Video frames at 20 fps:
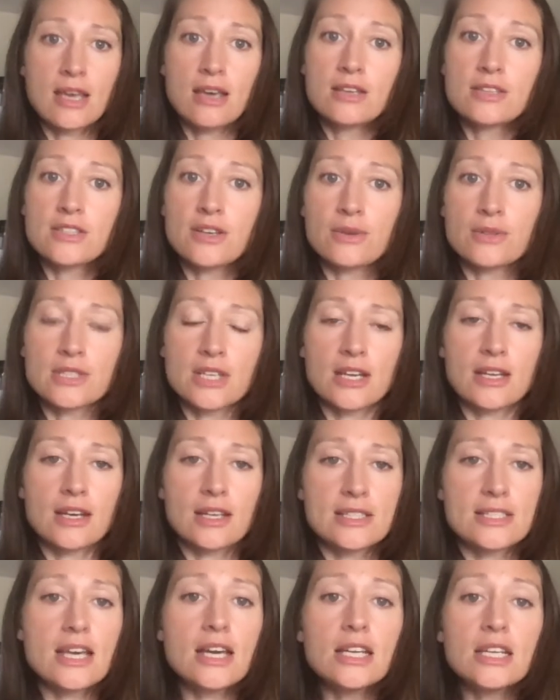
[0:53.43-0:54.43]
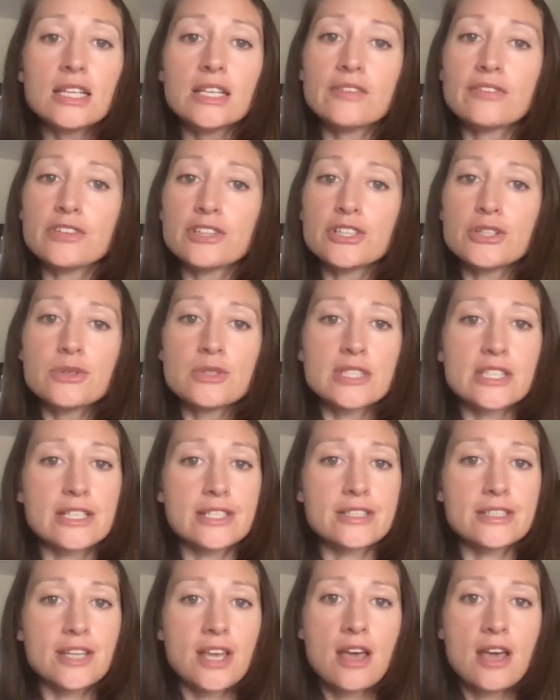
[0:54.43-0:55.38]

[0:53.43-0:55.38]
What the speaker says: So it's got a ton of different uses.